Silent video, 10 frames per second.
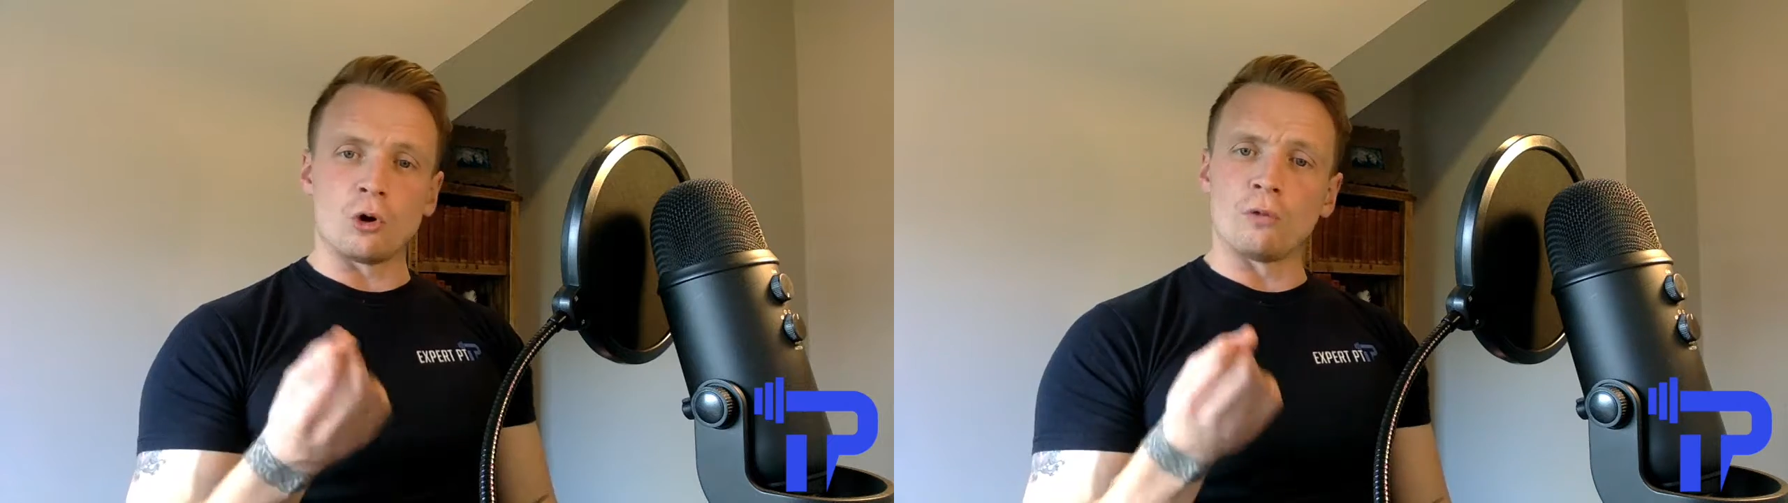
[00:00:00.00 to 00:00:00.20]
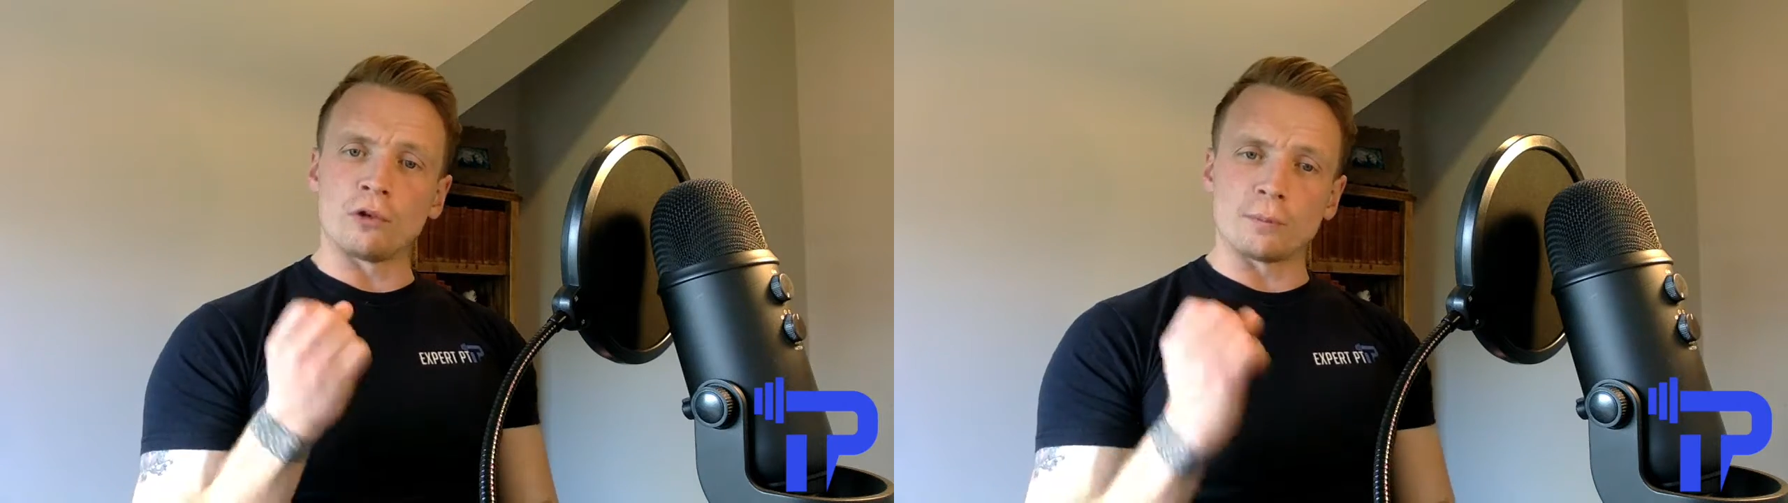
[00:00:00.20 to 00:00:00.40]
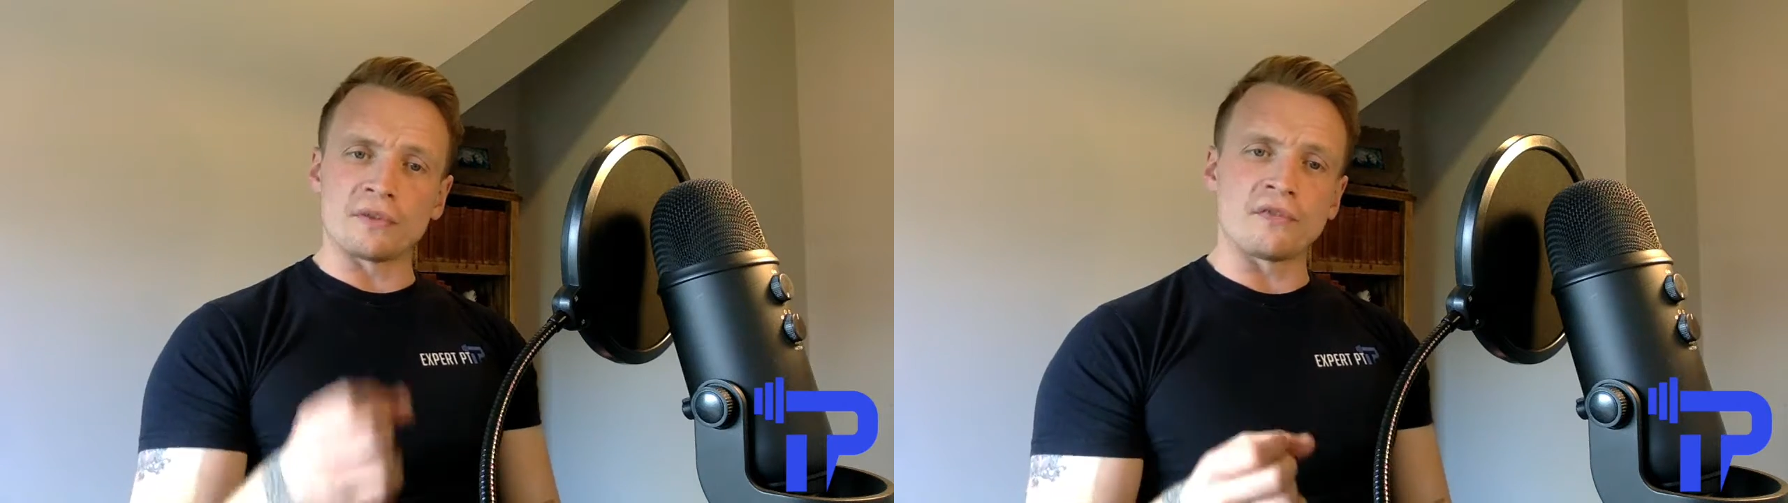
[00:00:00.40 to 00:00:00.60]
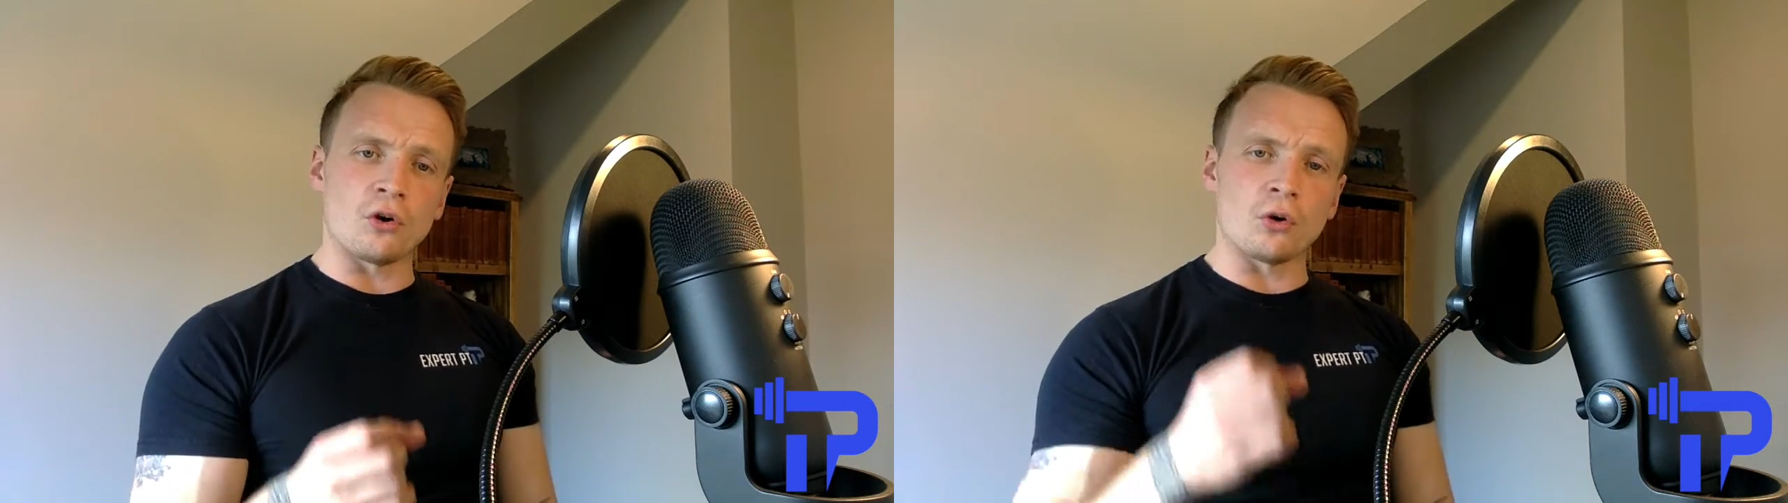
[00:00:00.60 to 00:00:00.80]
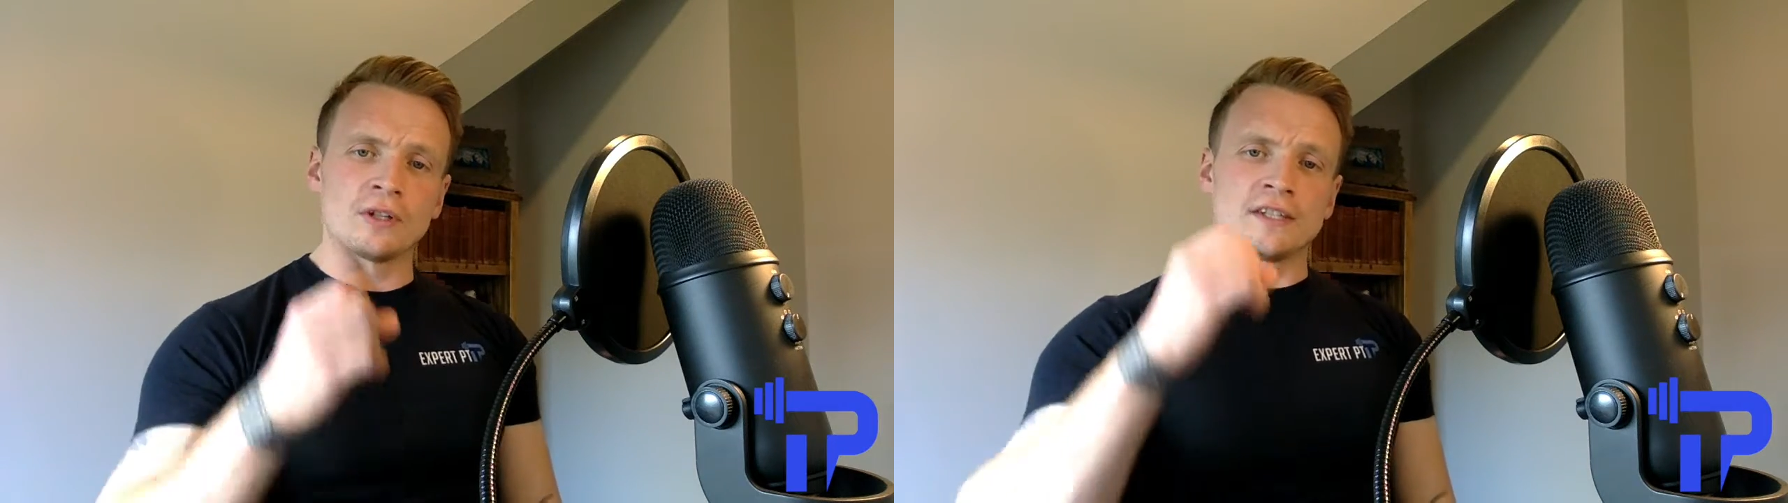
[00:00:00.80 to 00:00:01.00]
overload
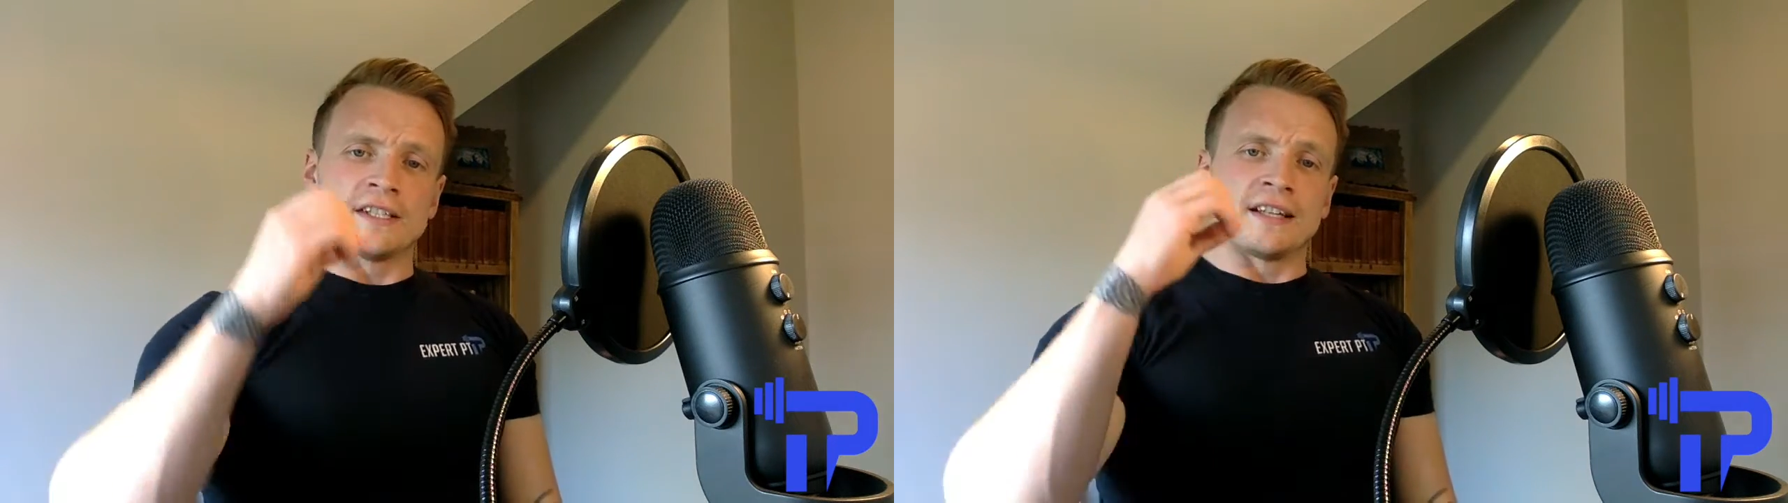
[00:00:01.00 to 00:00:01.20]
before.